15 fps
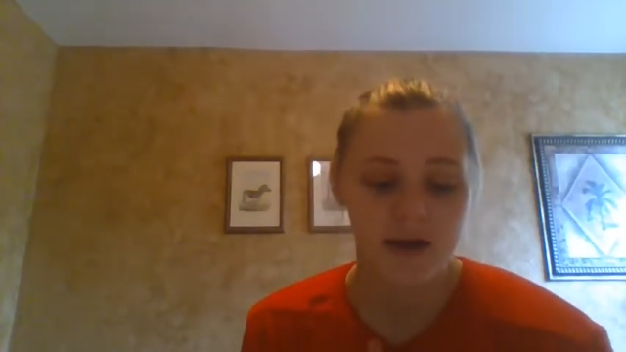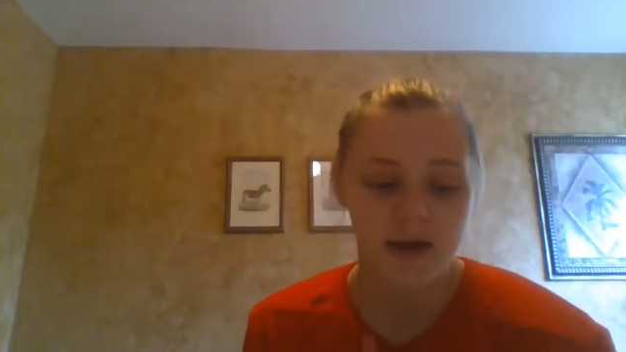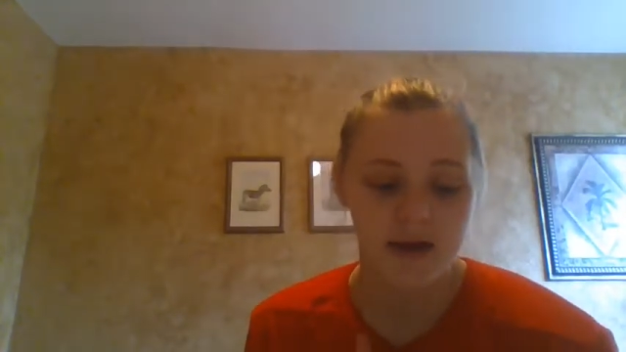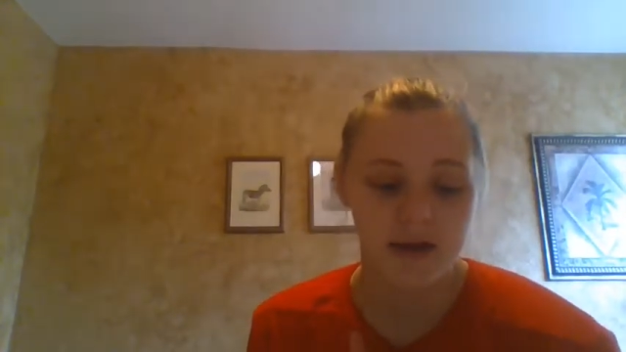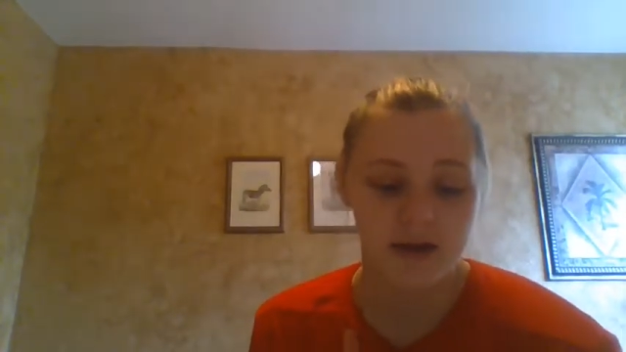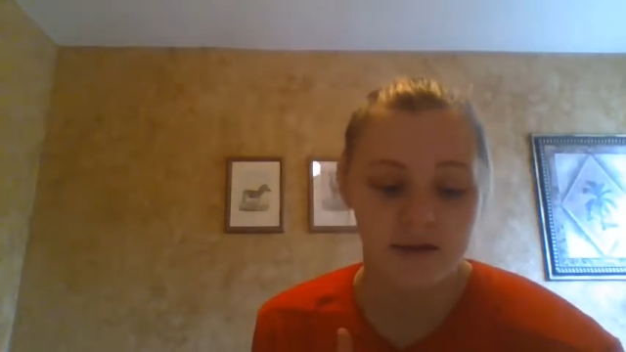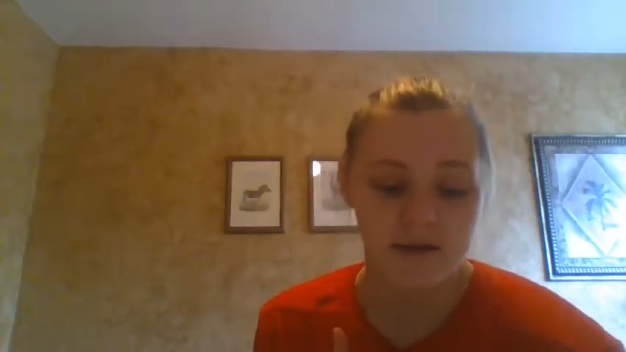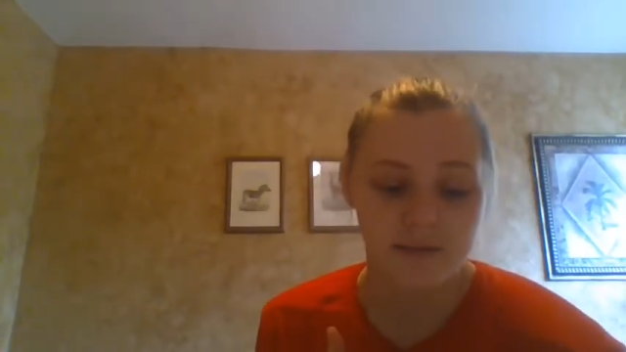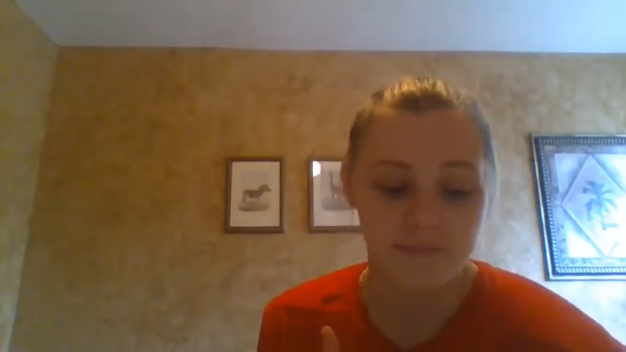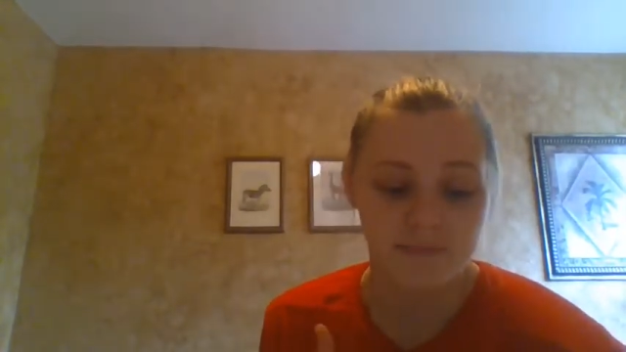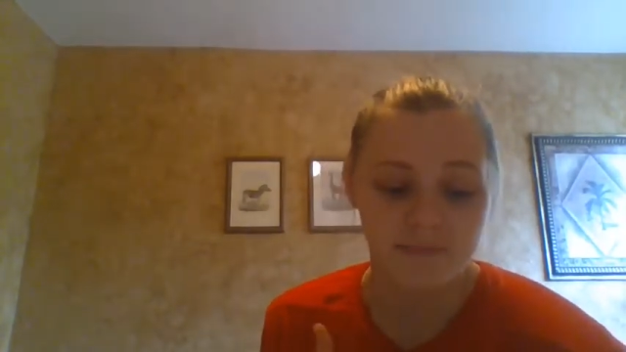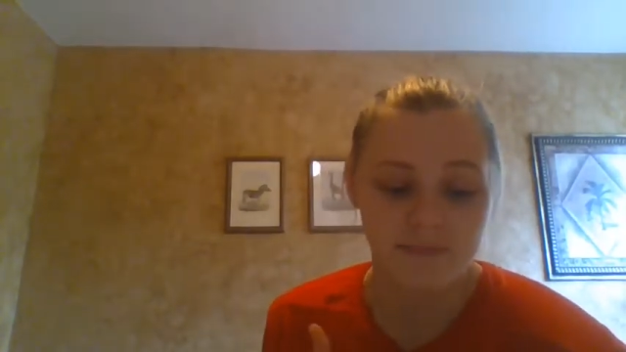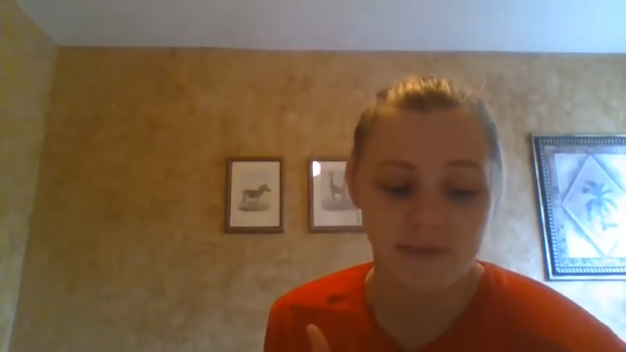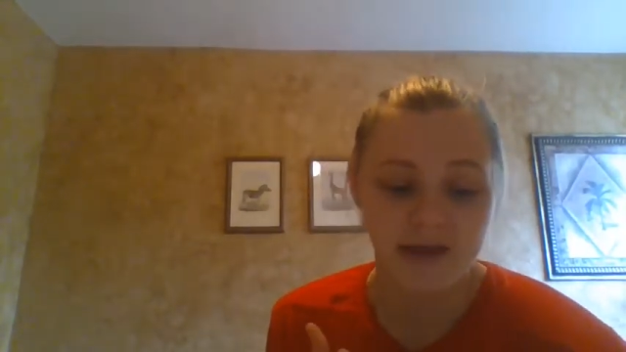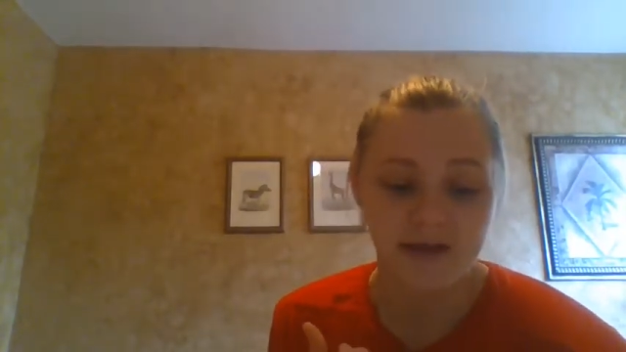
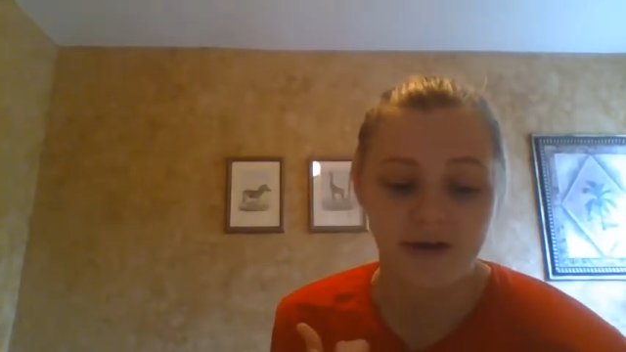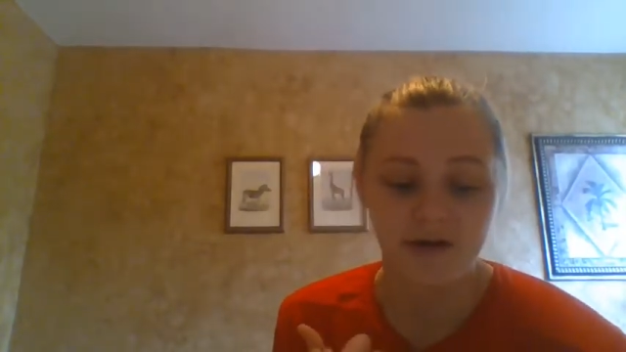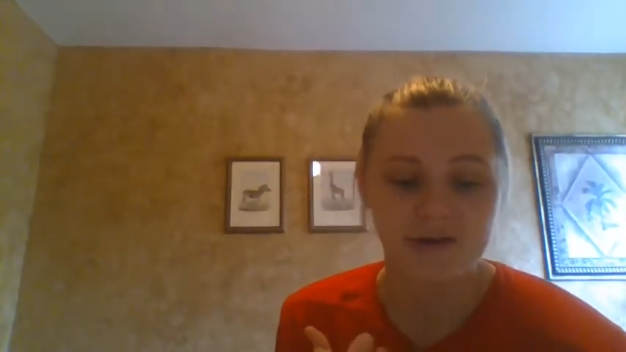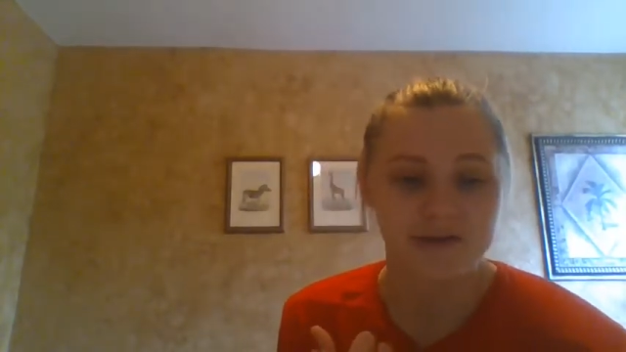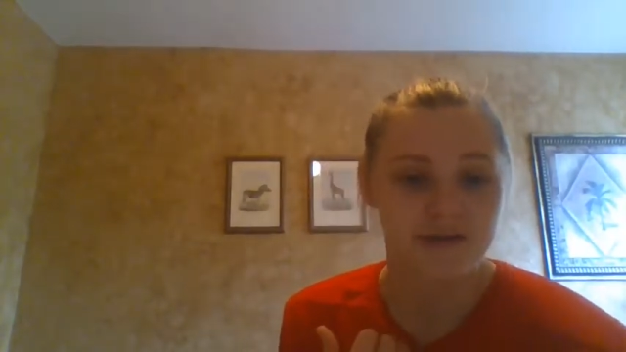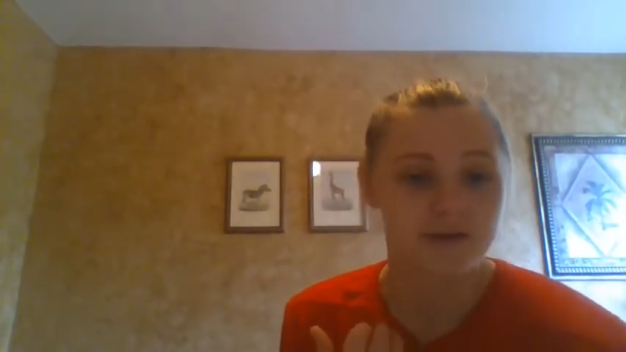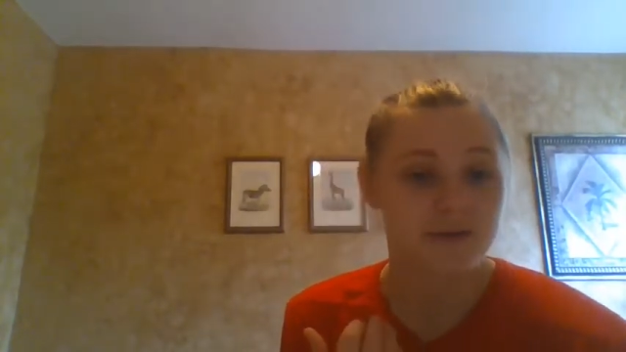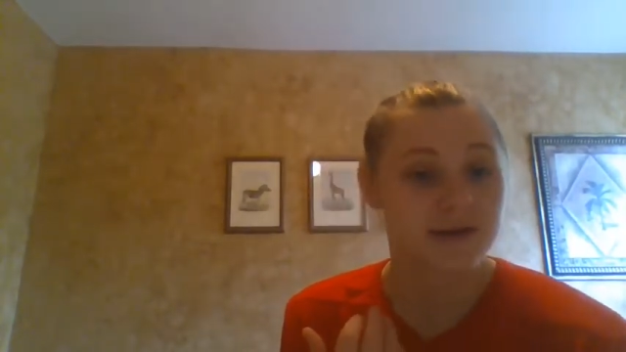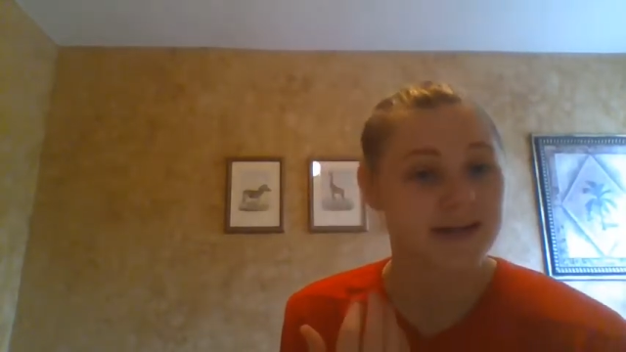It also